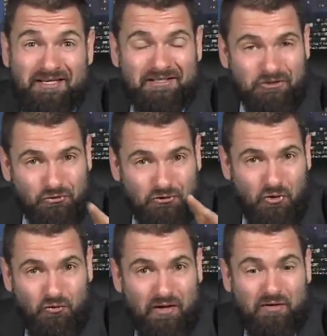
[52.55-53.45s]
So
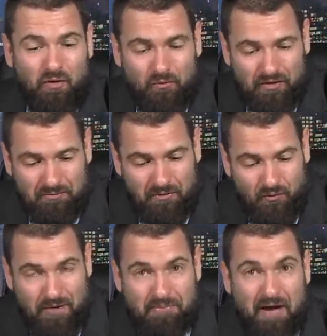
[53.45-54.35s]
don't go anywhere. We're going to be
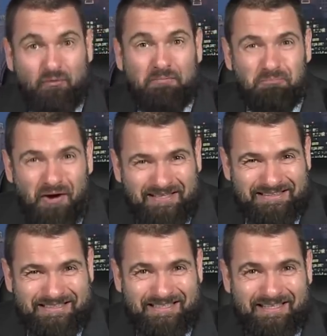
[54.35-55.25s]
right back with
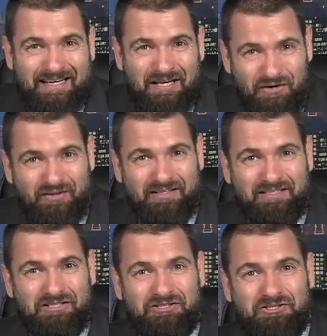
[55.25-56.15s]
Brent here on the
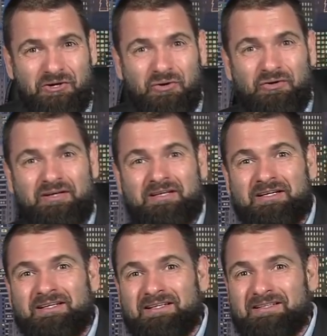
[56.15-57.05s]
Dean Show.
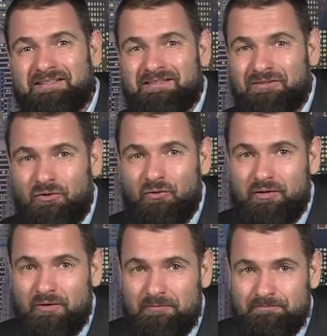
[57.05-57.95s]
Don't go
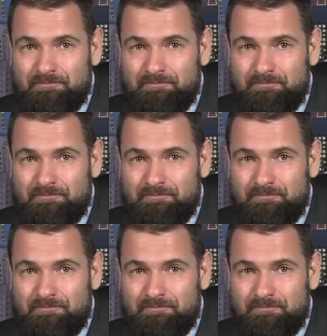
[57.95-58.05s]
anywhere.